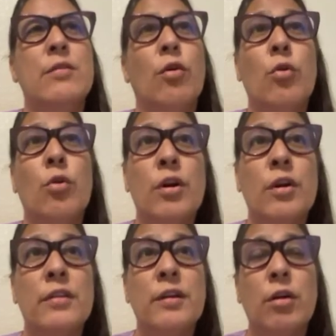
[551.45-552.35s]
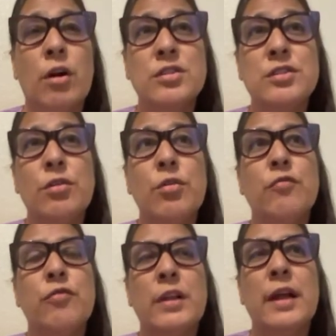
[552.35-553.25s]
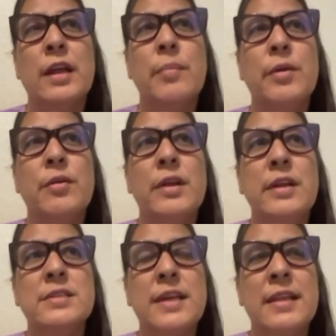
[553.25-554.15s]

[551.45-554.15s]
or they're also frontline communities